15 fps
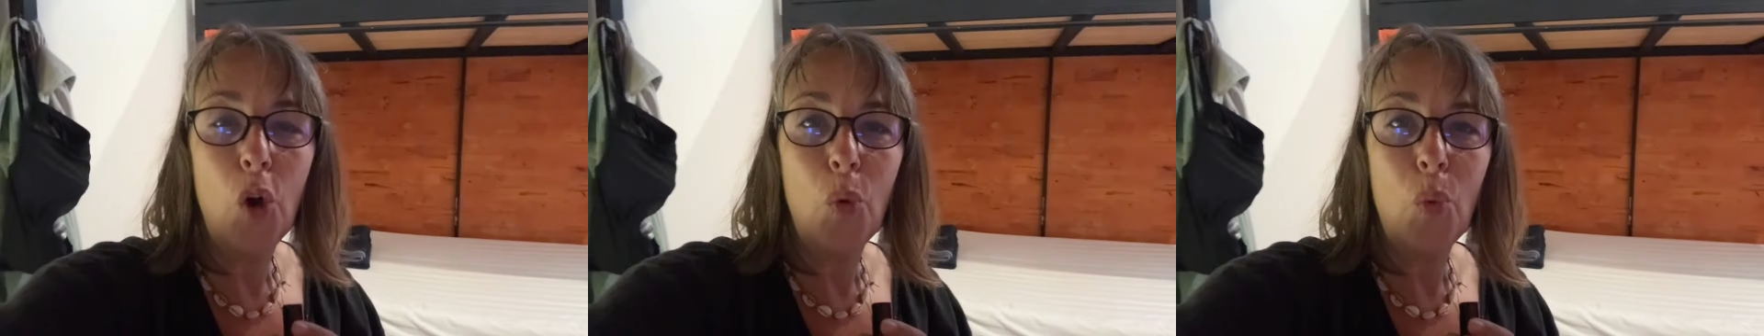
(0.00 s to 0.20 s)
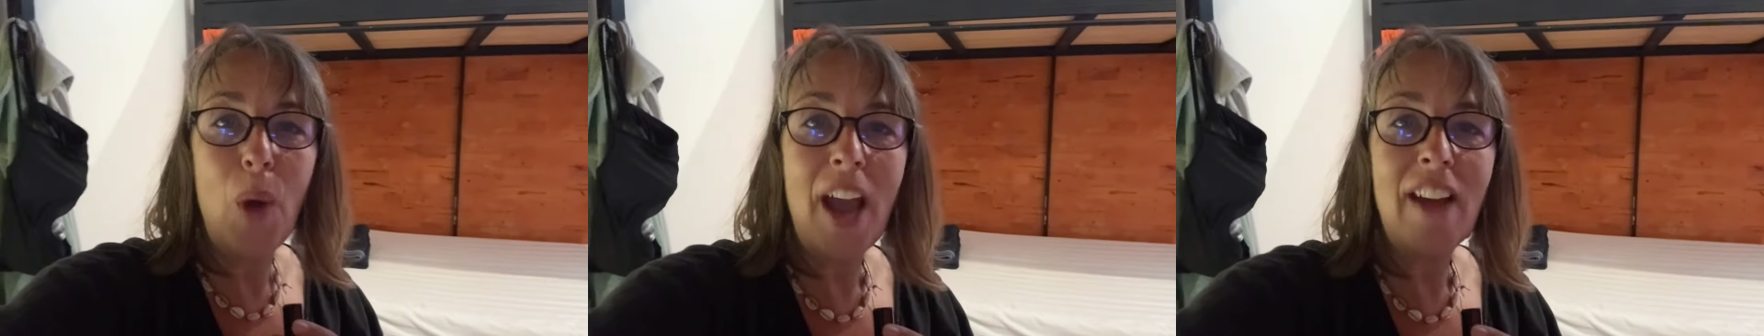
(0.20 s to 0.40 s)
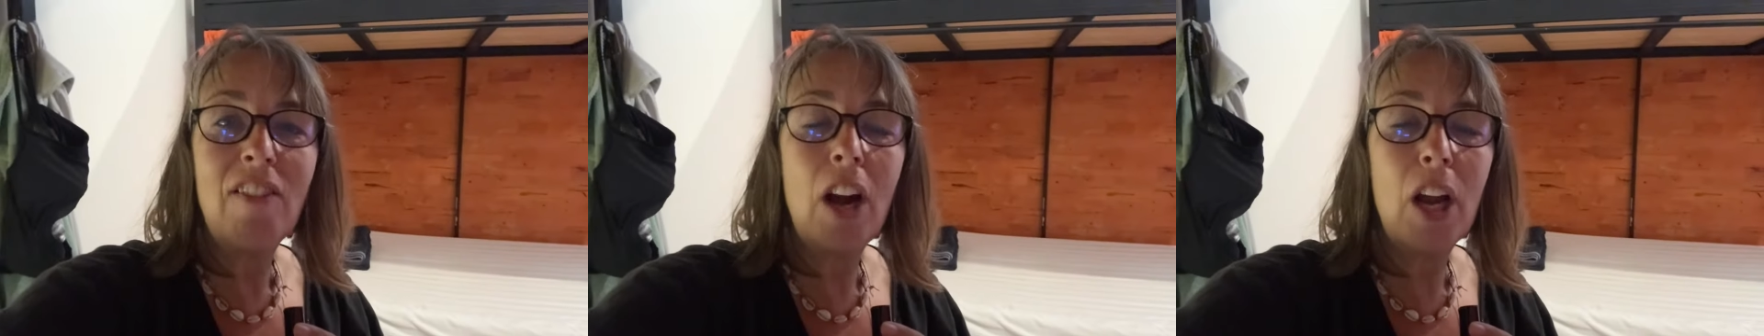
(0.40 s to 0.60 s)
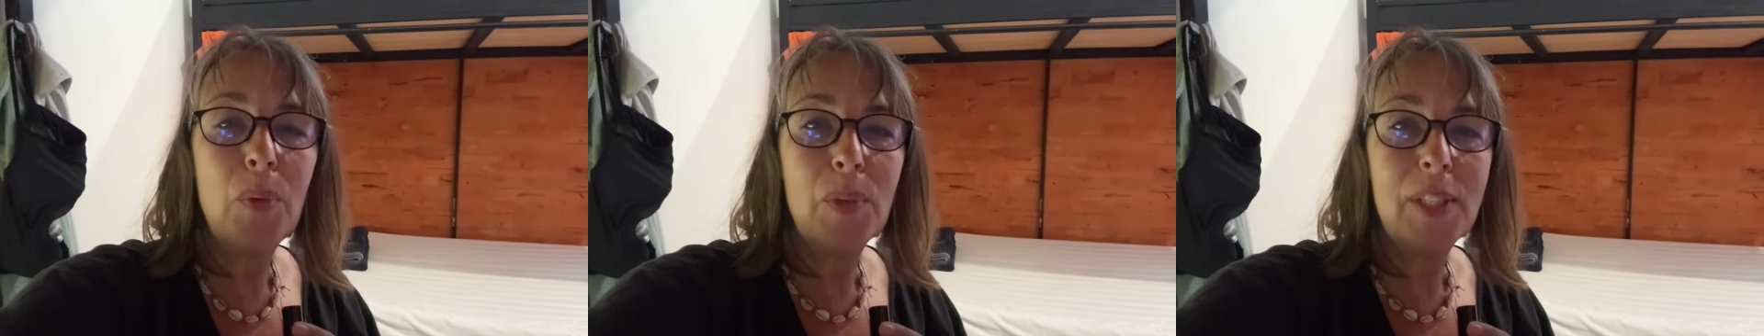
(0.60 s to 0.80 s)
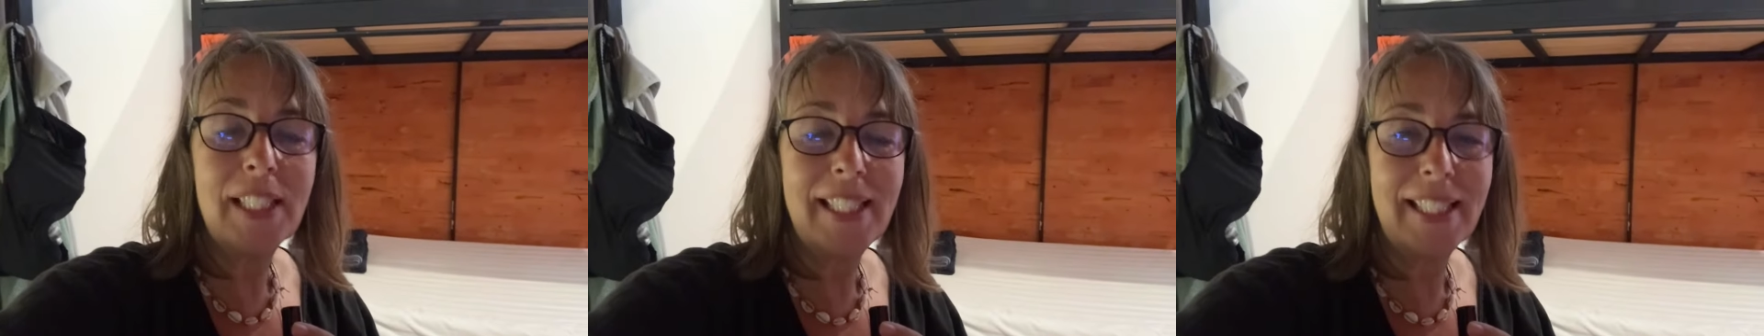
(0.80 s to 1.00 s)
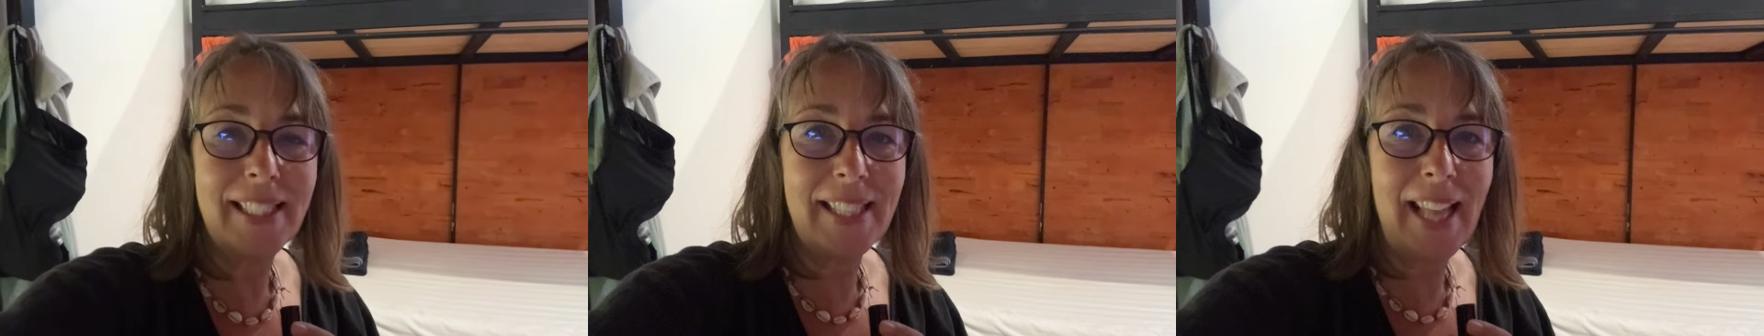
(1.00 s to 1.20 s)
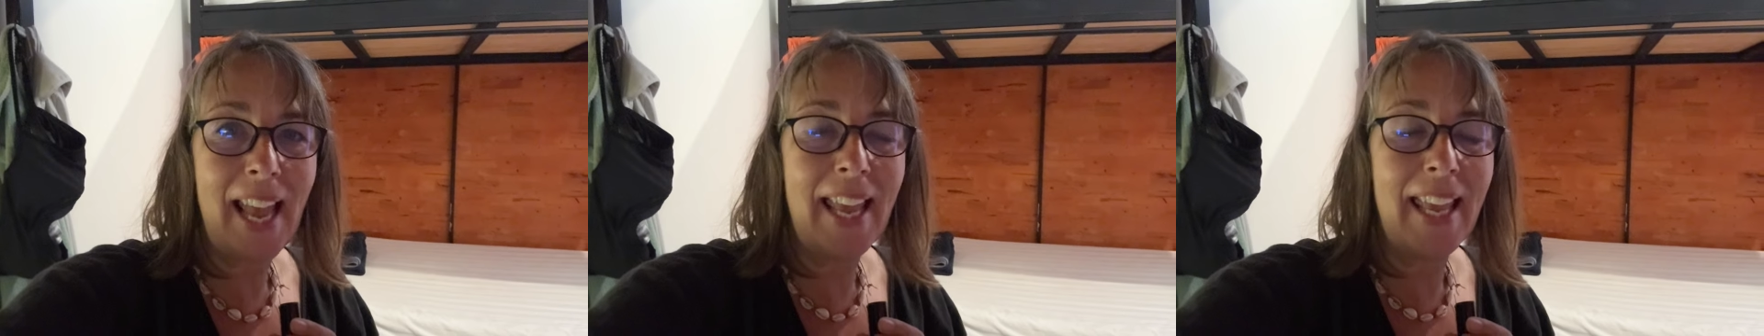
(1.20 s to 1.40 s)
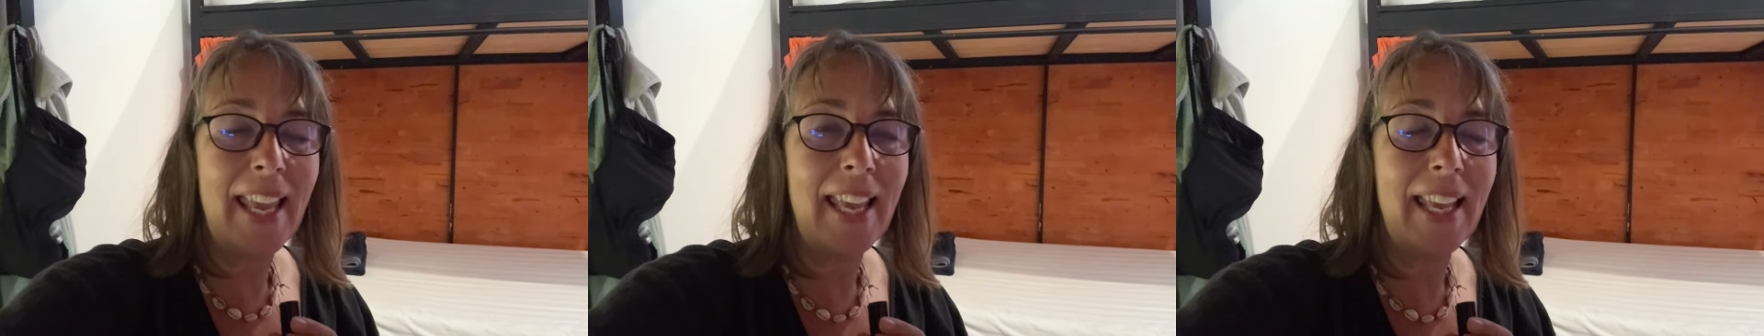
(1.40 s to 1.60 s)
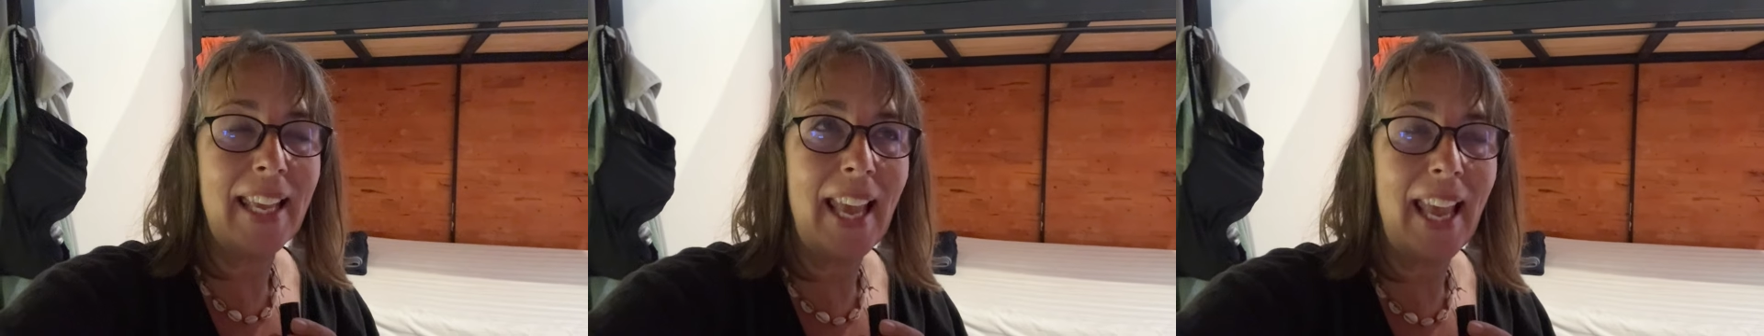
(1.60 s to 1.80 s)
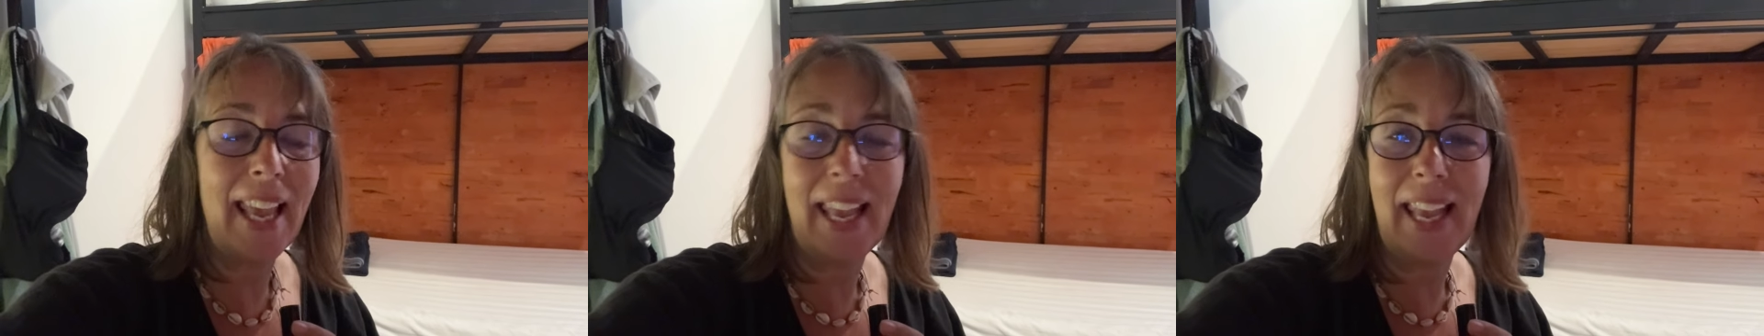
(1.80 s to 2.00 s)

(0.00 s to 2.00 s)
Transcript: Where I was staying